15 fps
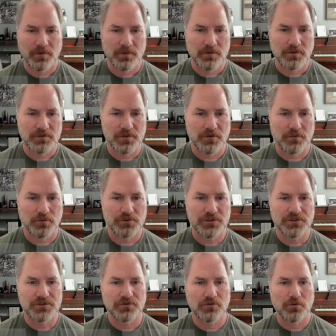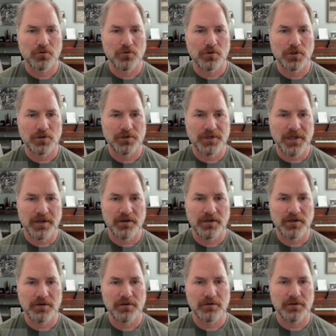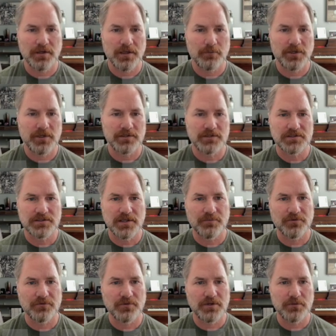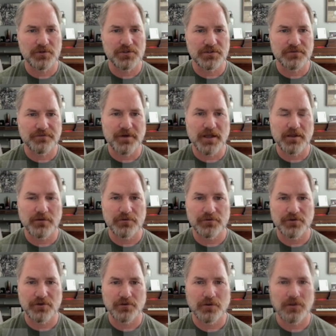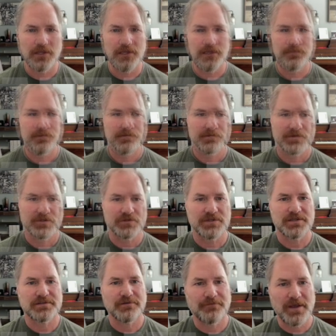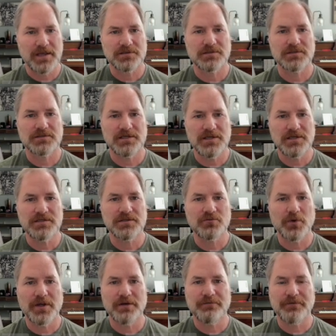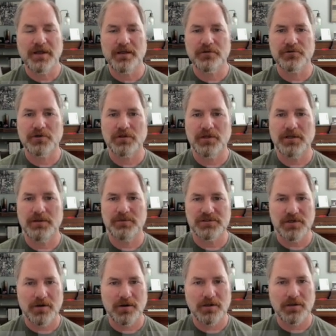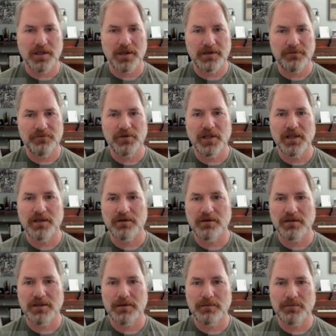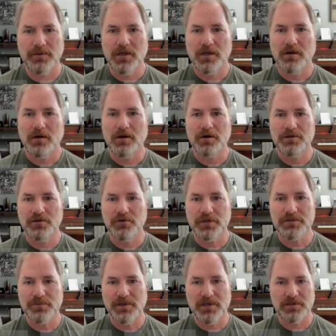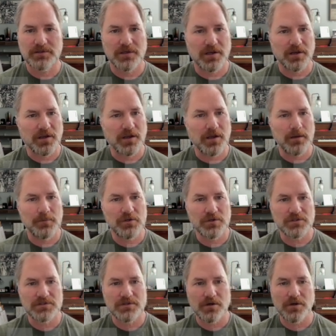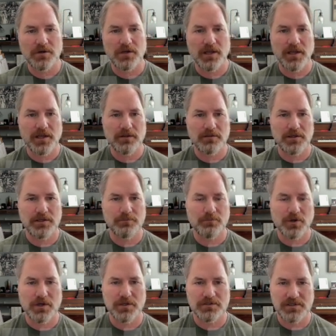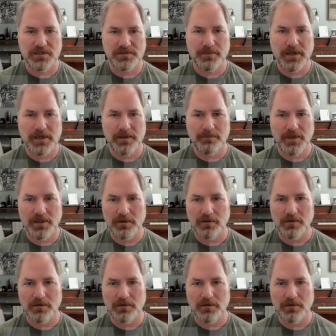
So we'll just scroll on down here and we get to step 3, which is file your claim. So it says the fastest and easiest way to file your claim is online. If you can't claim on USPS.com, you can start a claim process by mail.